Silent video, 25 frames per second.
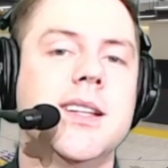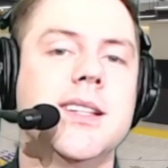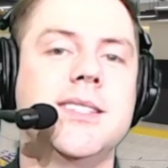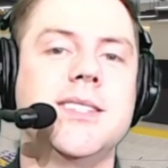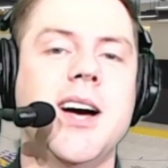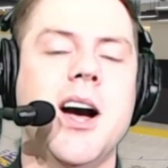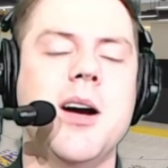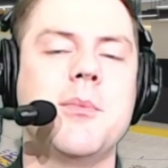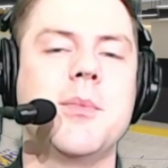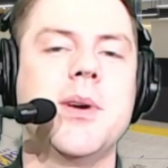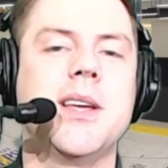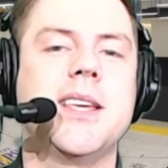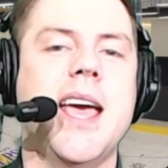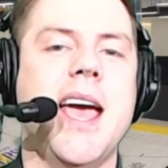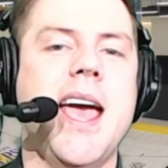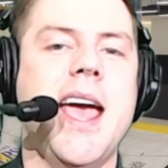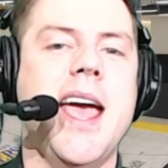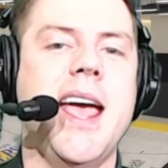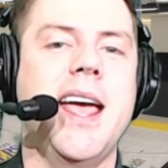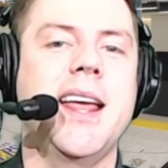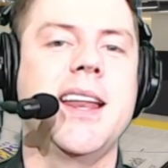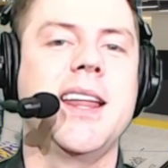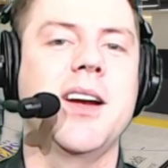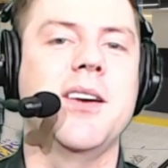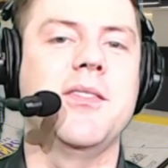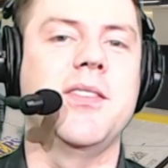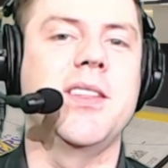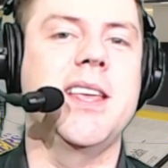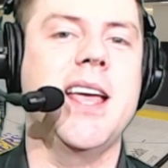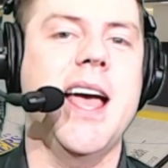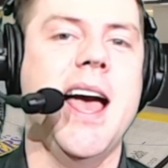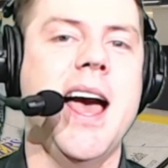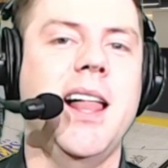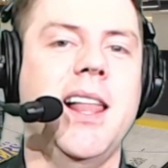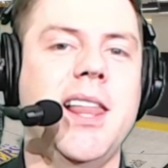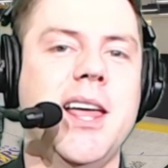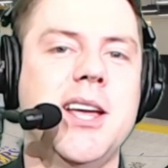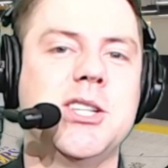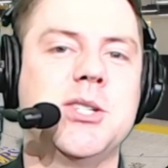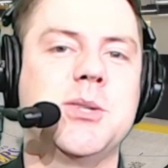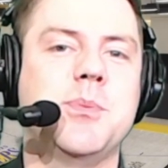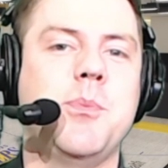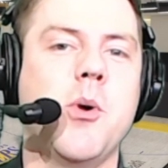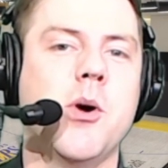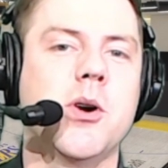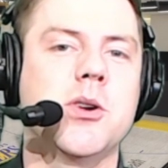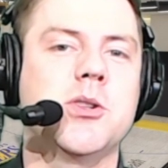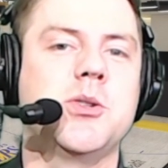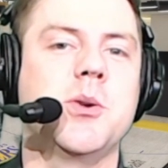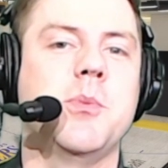Doug McCain here for the LA
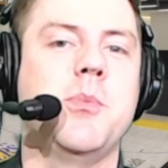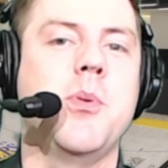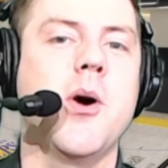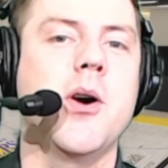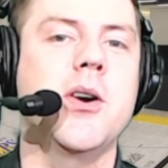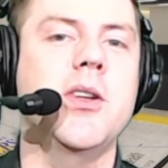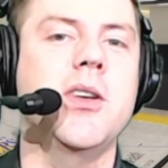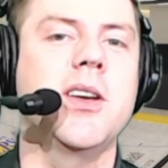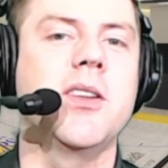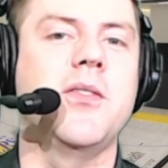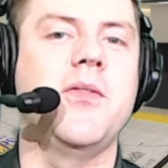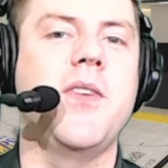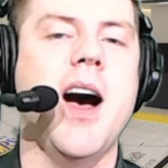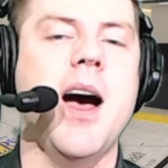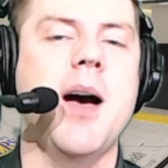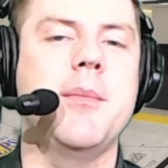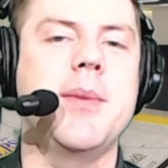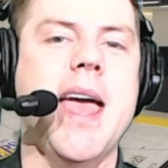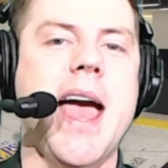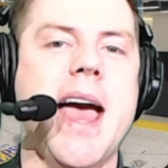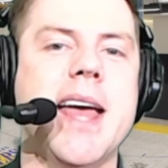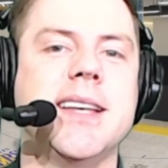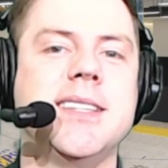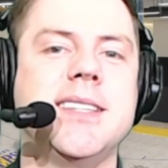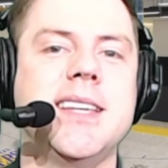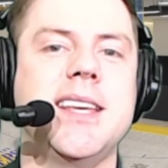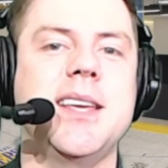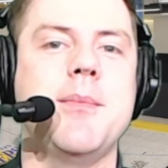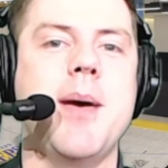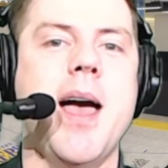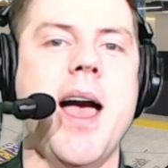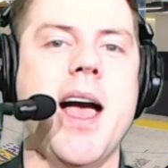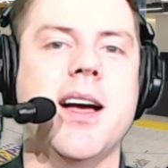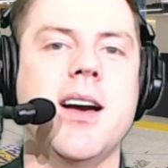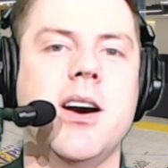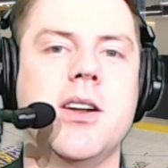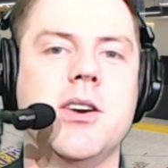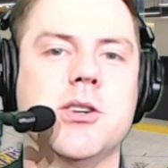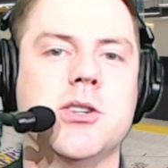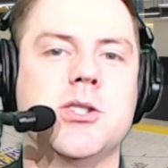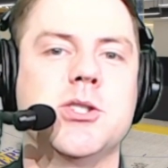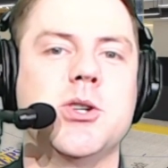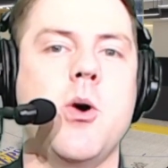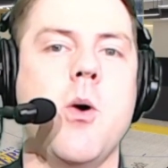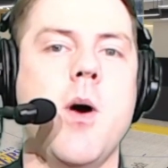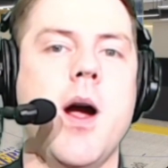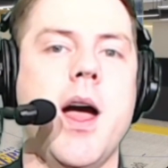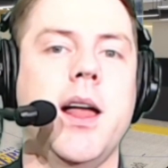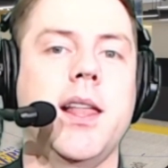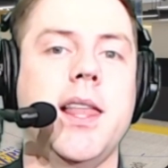Sports Report. You can find me at DMAC
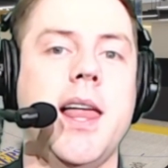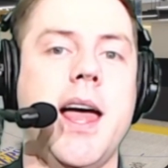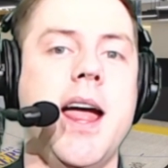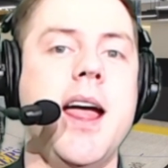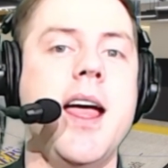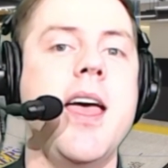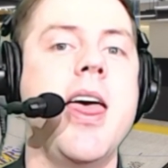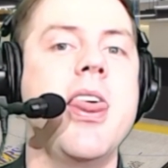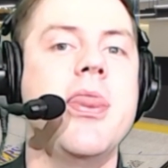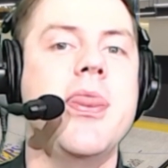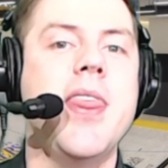underscore LA.